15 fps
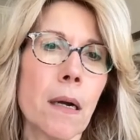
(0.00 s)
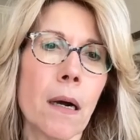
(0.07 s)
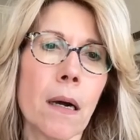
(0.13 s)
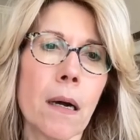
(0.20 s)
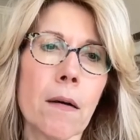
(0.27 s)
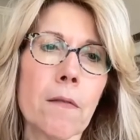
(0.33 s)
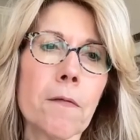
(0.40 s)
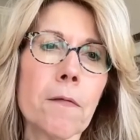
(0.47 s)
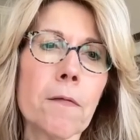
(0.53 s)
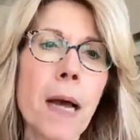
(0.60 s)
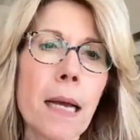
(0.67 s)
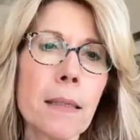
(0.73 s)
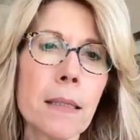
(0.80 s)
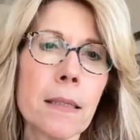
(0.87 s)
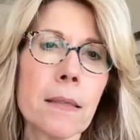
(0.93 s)

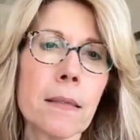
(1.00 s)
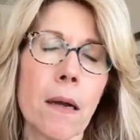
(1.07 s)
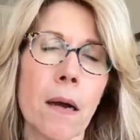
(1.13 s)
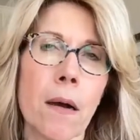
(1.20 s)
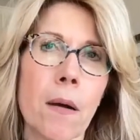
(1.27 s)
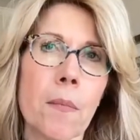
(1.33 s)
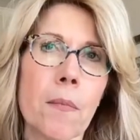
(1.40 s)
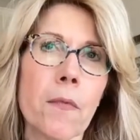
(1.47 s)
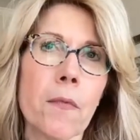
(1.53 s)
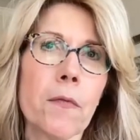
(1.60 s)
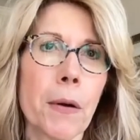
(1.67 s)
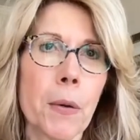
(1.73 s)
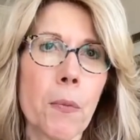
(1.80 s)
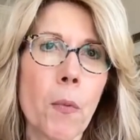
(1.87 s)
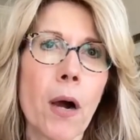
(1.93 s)
fats
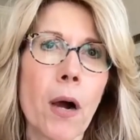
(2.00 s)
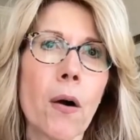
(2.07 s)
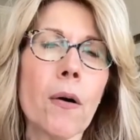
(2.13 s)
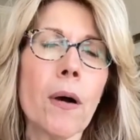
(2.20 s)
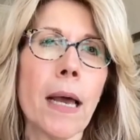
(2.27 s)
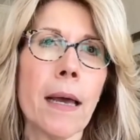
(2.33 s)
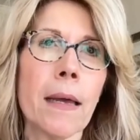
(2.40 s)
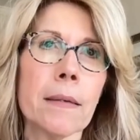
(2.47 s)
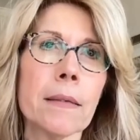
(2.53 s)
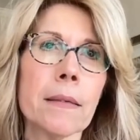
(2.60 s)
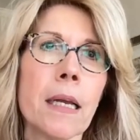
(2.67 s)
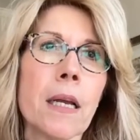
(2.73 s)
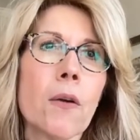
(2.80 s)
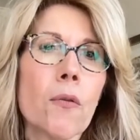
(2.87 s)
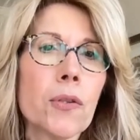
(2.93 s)
very well and
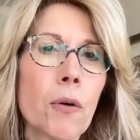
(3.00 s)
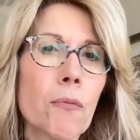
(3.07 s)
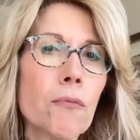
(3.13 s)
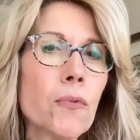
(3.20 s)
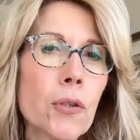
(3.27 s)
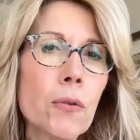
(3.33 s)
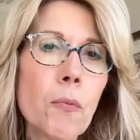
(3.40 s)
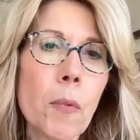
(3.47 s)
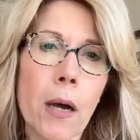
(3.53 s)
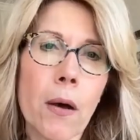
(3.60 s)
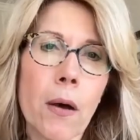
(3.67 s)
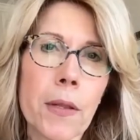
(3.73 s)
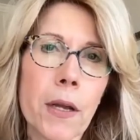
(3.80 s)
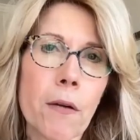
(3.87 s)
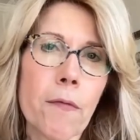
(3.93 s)
don't do
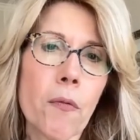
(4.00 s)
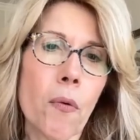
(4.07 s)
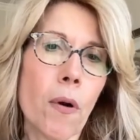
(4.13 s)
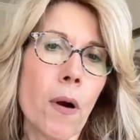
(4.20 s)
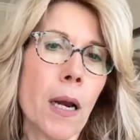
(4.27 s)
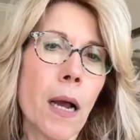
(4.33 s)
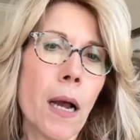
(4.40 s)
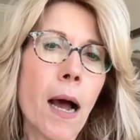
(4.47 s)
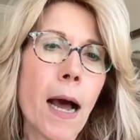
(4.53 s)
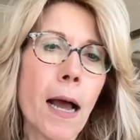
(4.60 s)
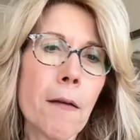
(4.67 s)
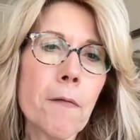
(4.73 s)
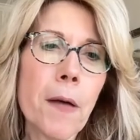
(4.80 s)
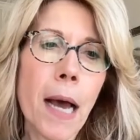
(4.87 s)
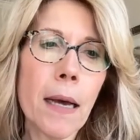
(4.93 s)
well, therefore, on a high
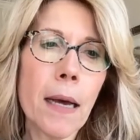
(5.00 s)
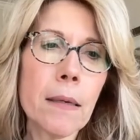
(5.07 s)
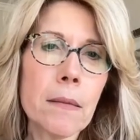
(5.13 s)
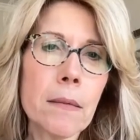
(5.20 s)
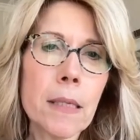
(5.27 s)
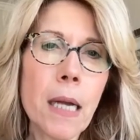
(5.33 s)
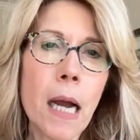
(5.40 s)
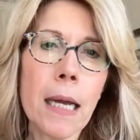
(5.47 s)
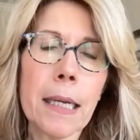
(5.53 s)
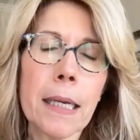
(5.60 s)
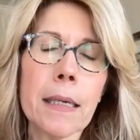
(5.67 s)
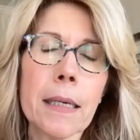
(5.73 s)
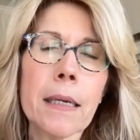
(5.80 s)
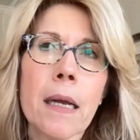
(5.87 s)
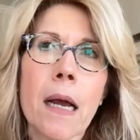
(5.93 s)
fat
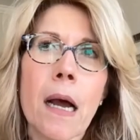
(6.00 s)
diet.